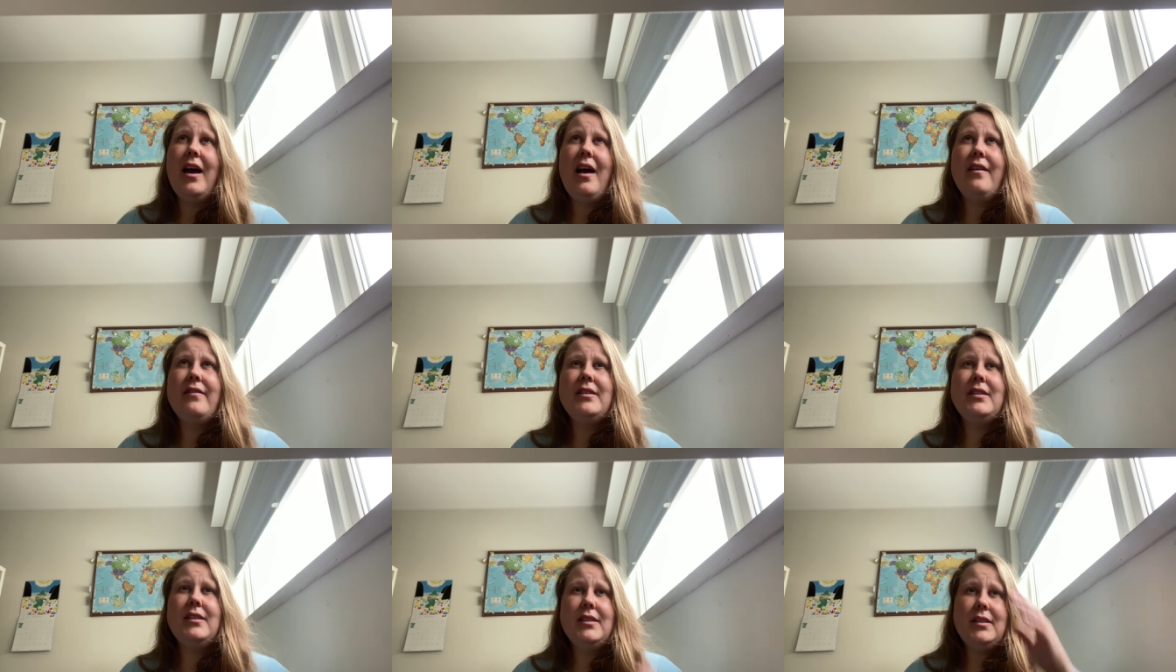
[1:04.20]

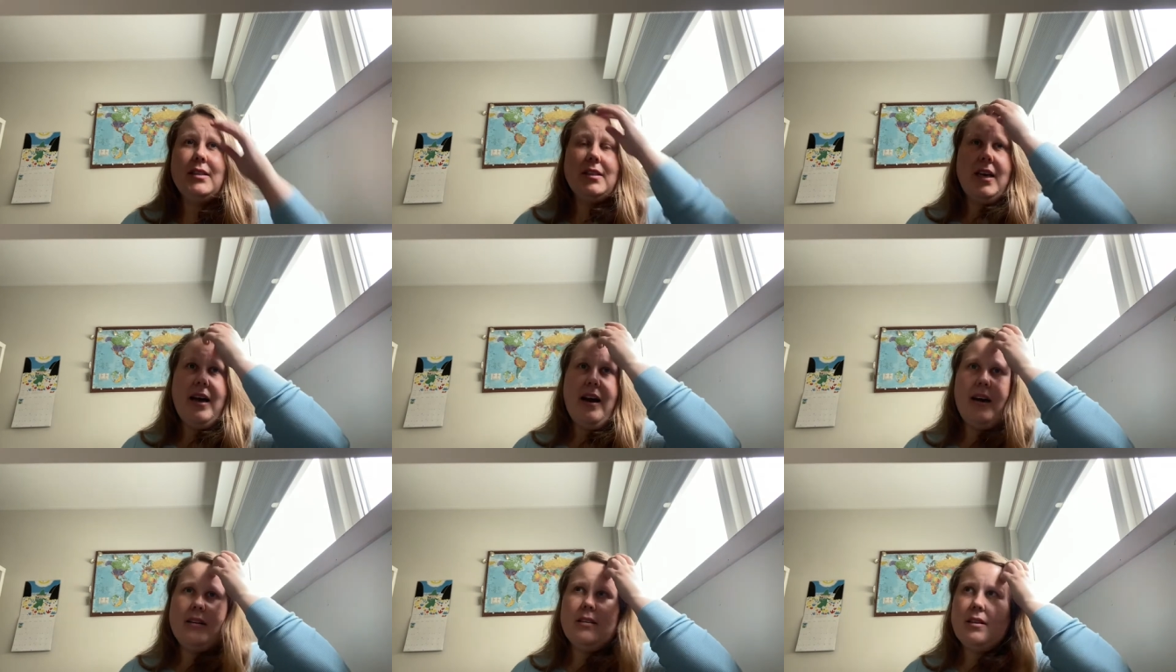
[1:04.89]
haven't
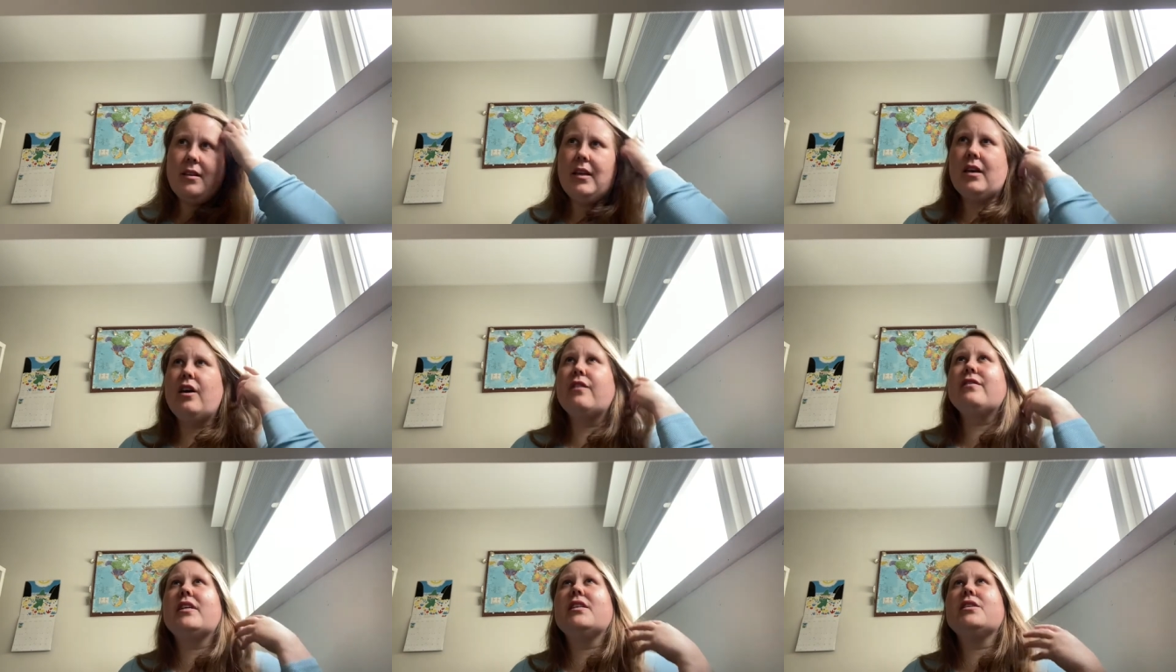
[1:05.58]
had the
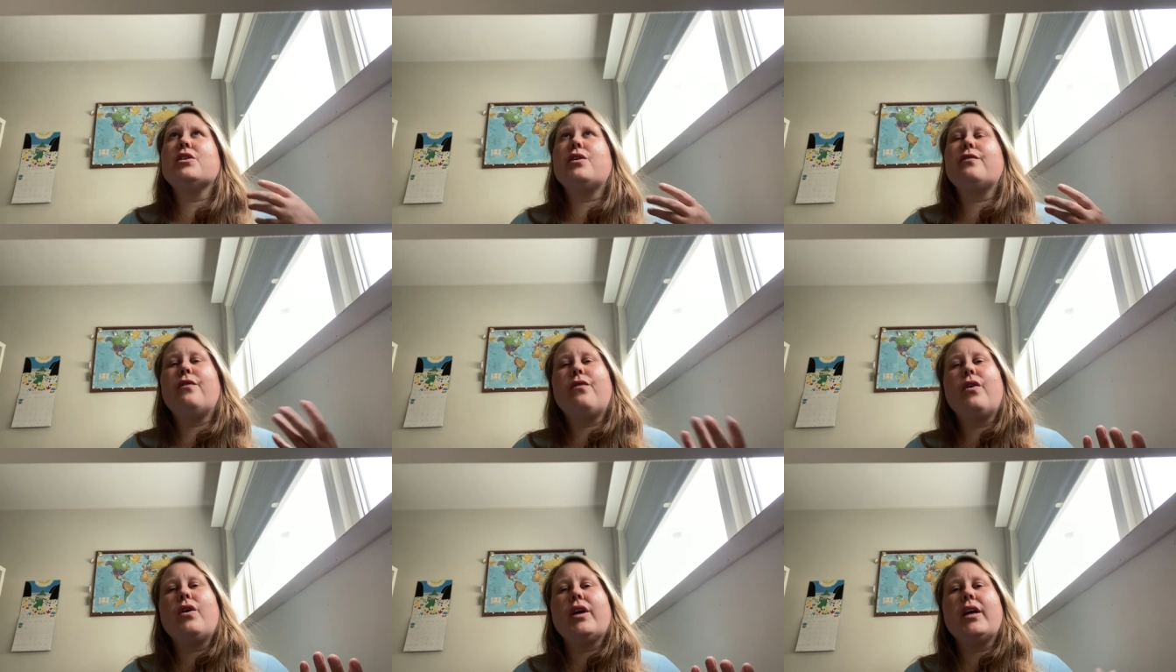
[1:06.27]
confidence of
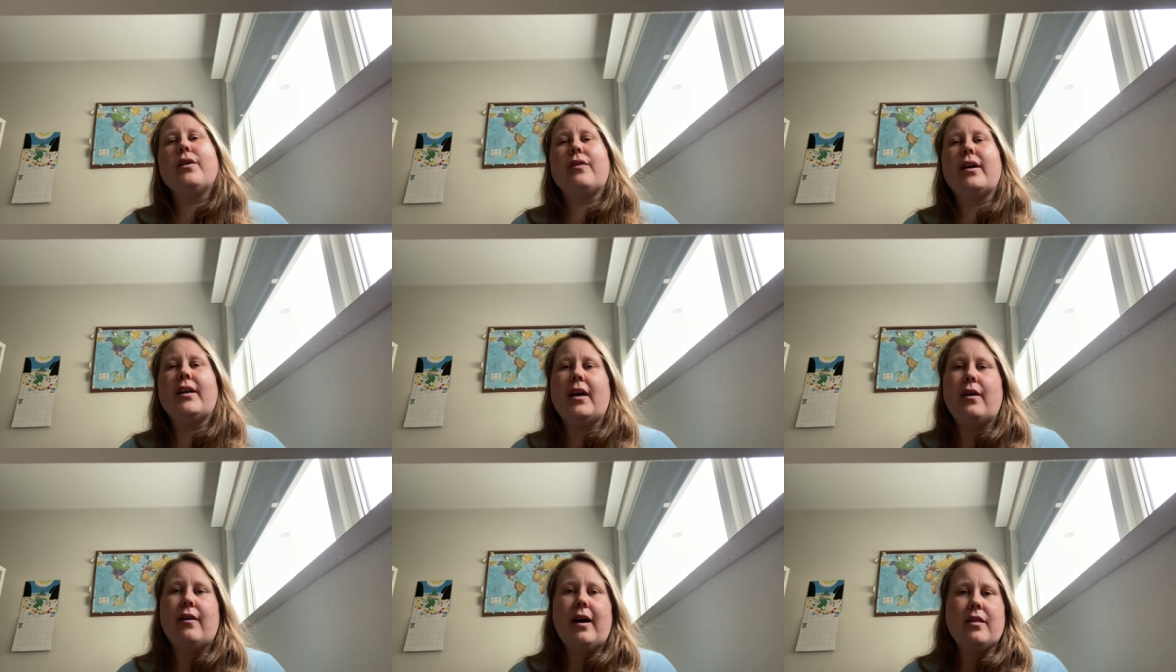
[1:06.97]
vlogging right
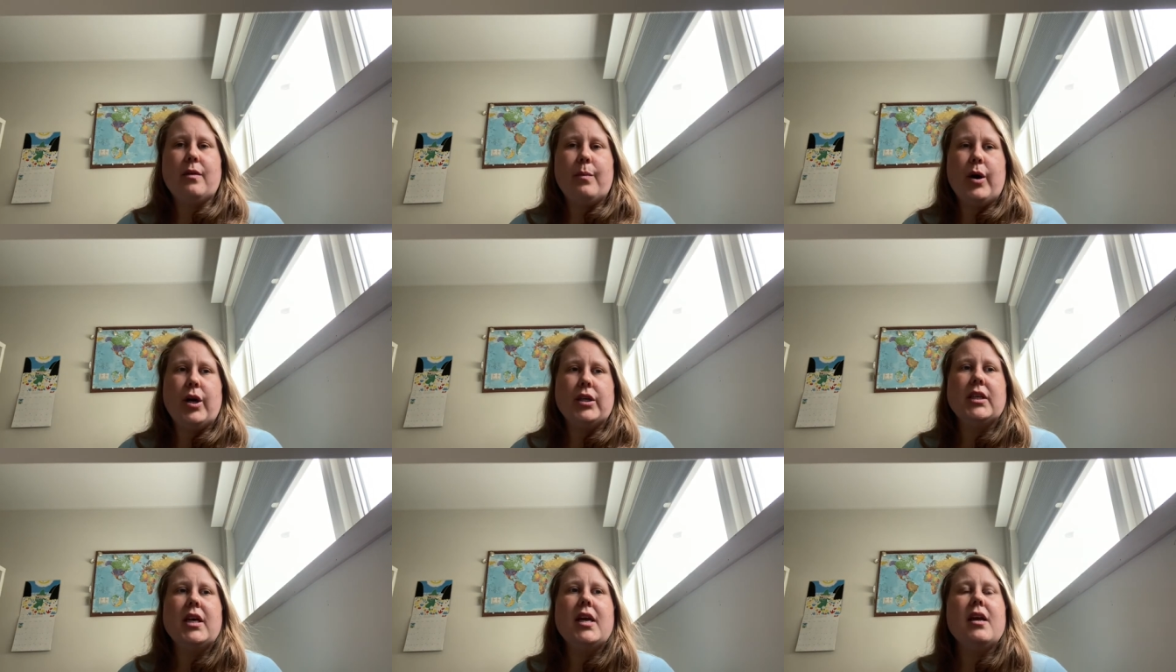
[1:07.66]
now at the barn.
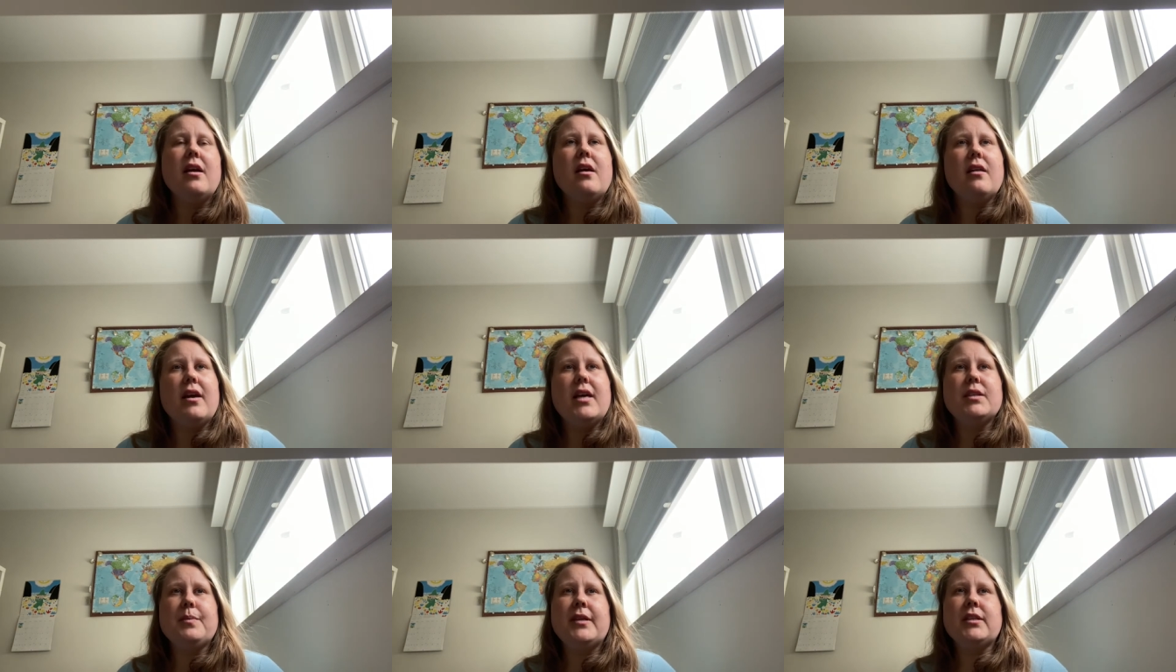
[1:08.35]
There
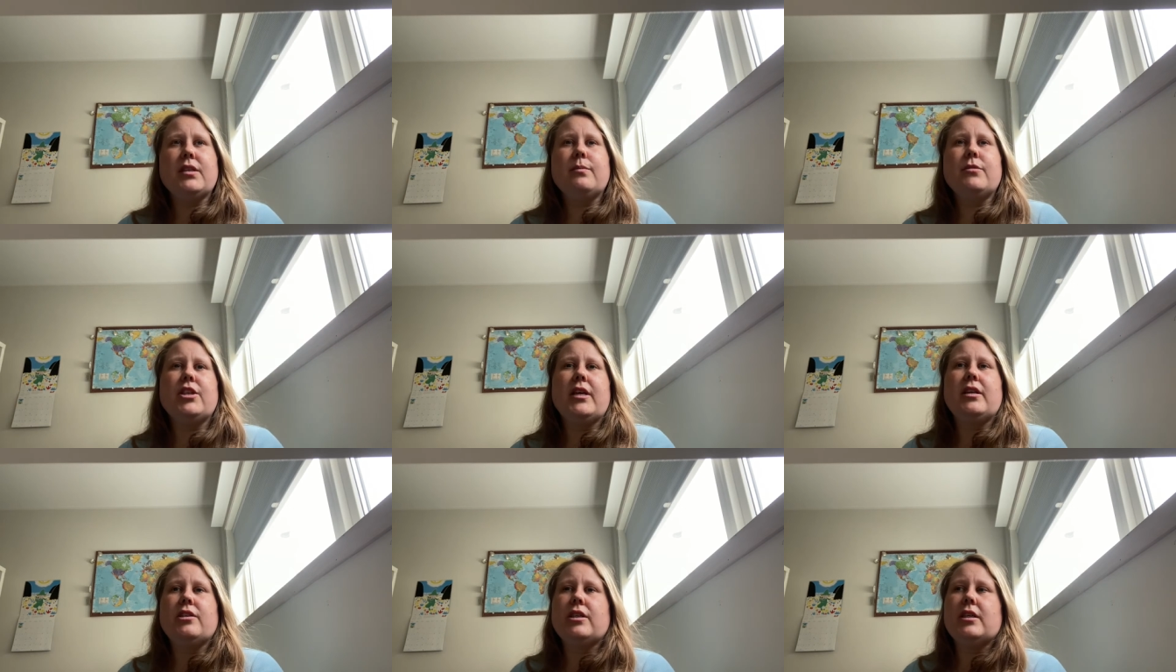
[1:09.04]
has been some
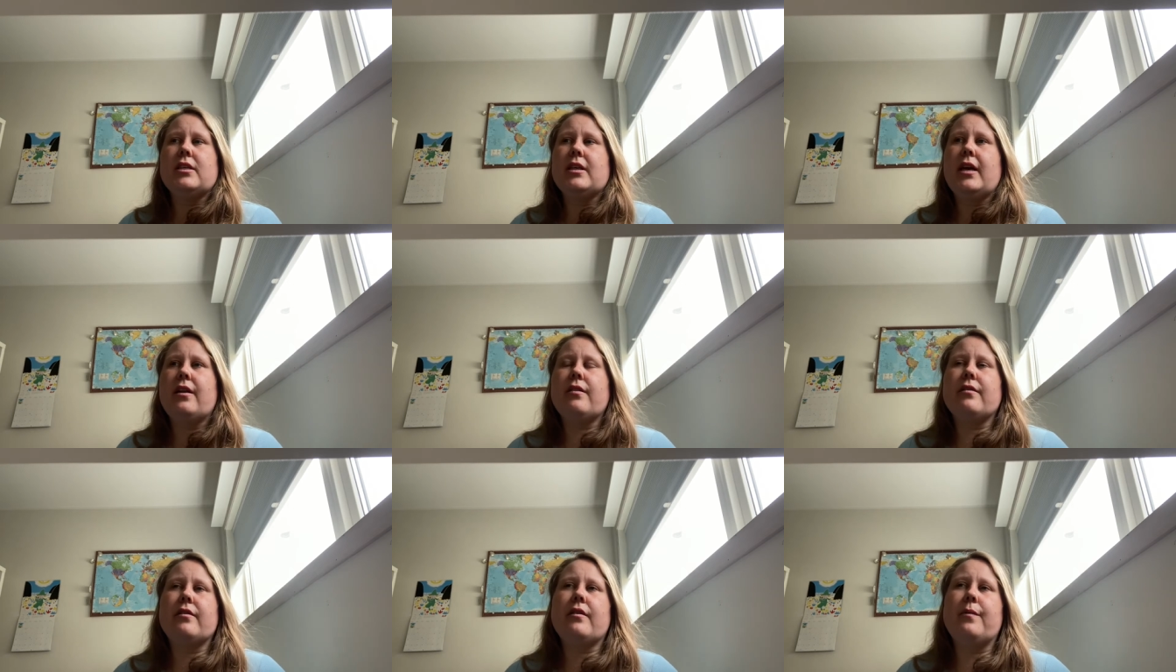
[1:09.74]
changes and
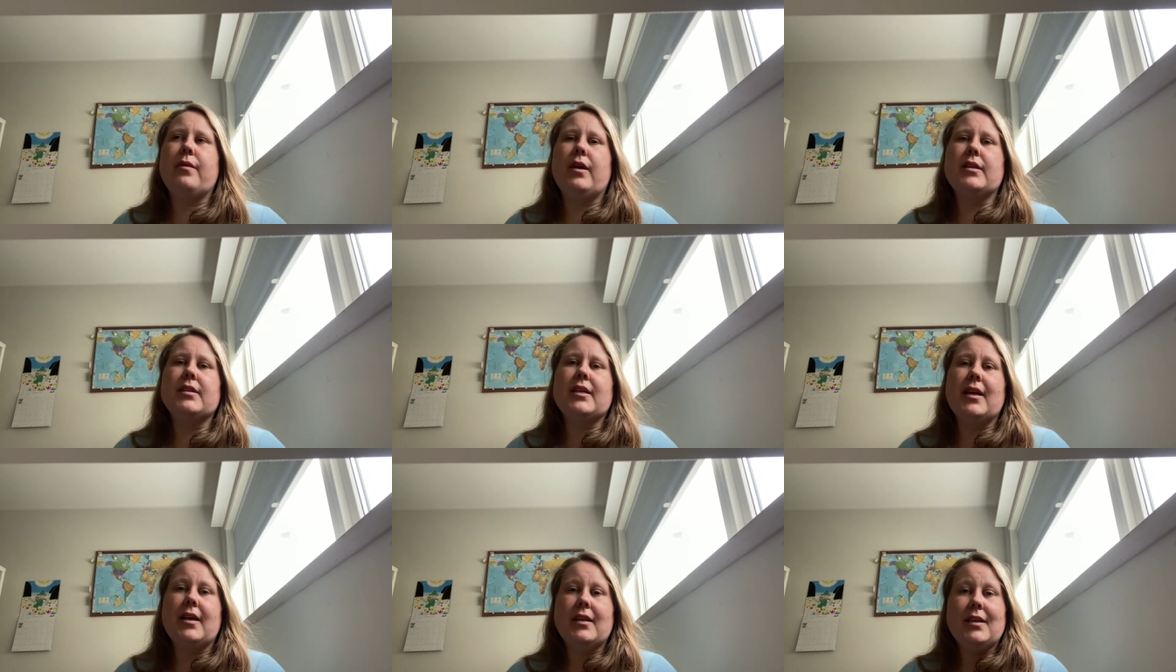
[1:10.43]
some things
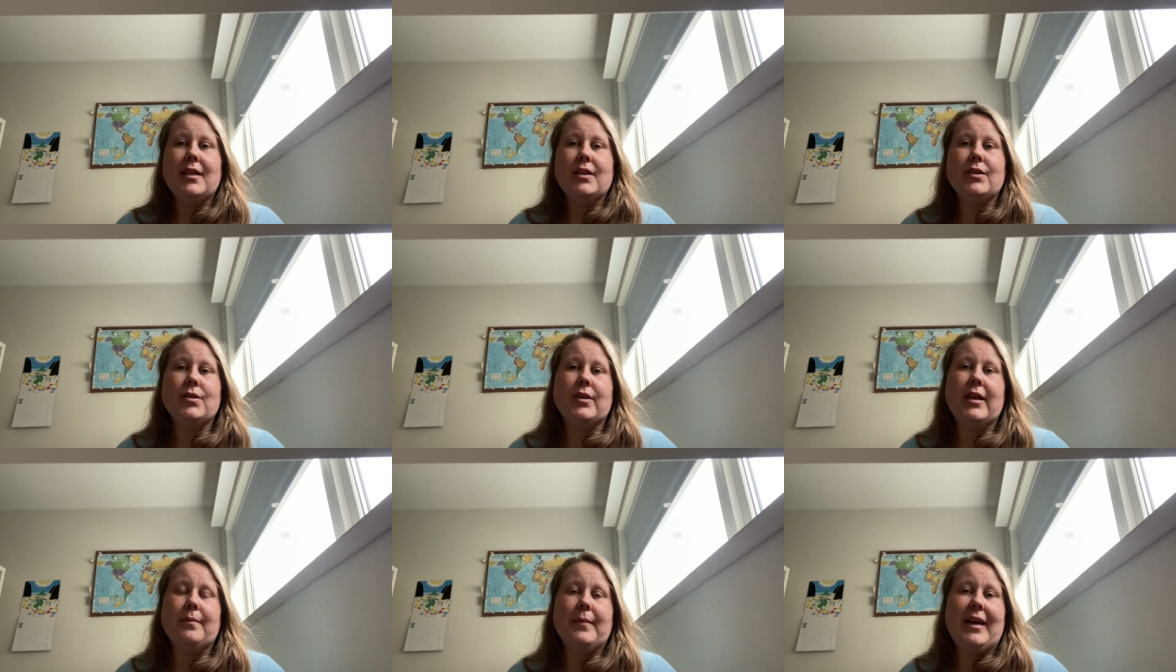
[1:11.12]
that I needed to
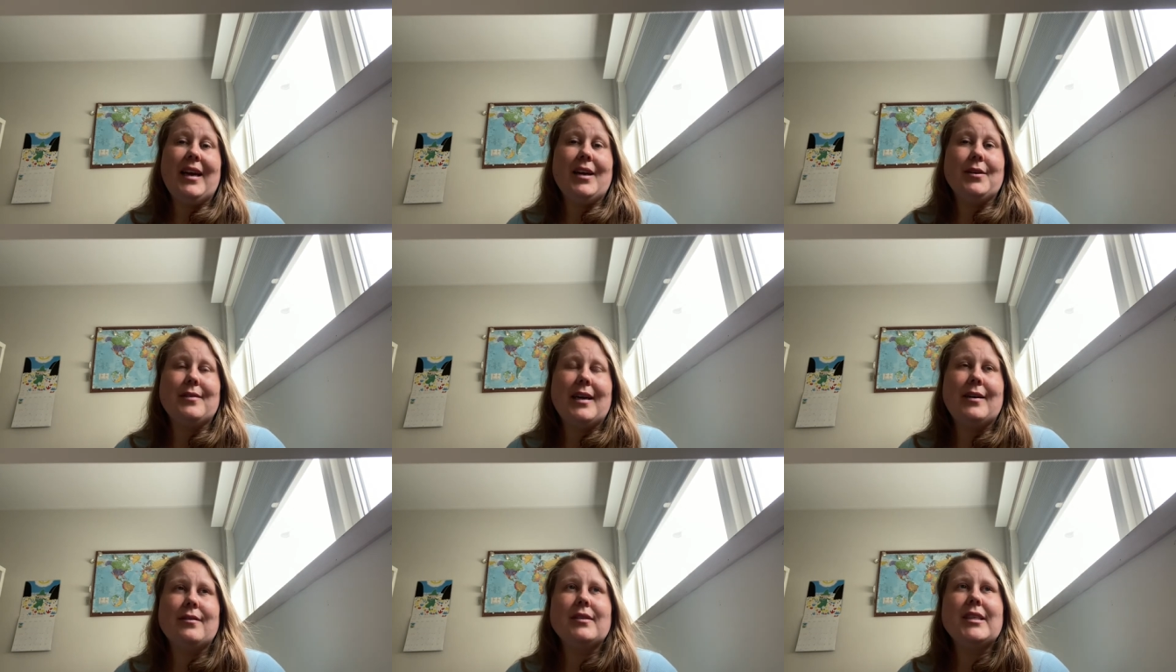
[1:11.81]
get my head
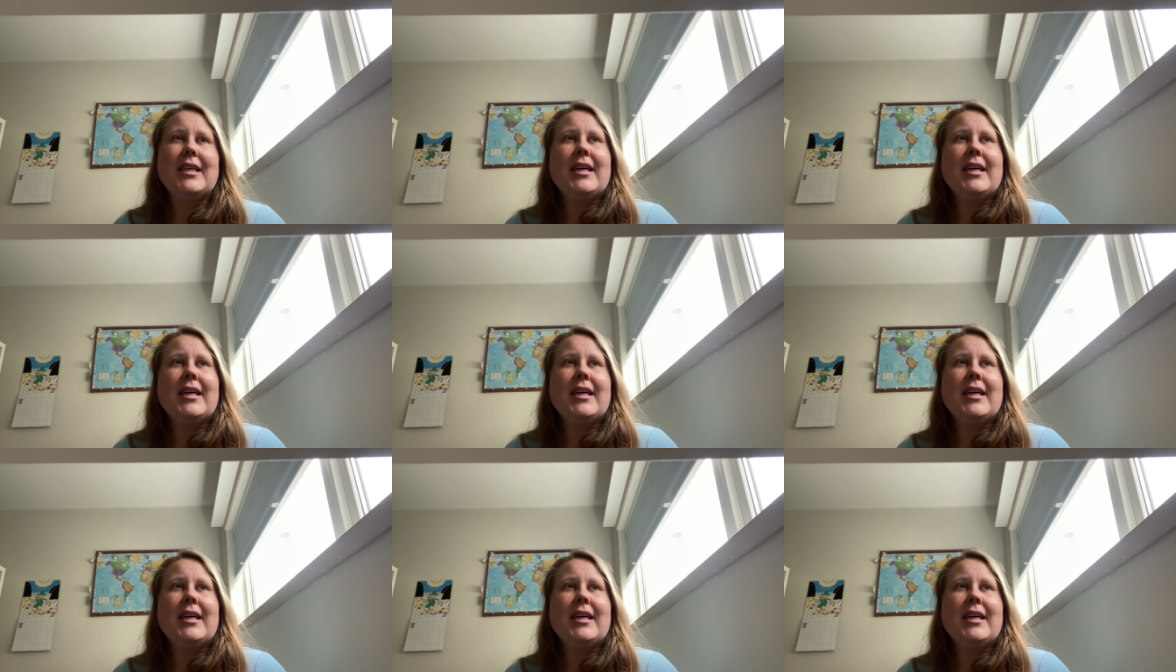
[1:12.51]
around.